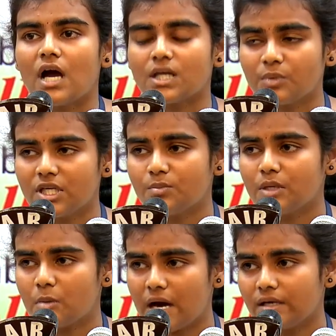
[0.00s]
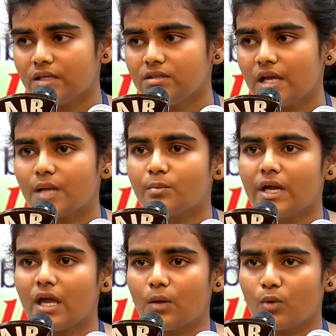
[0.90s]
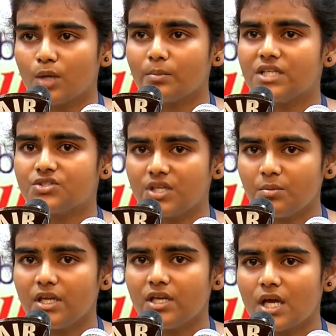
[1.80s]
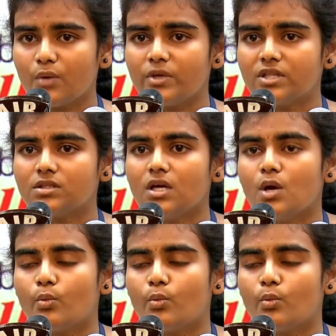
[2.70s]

Atmanirbhar Bharat, and I want my dream India with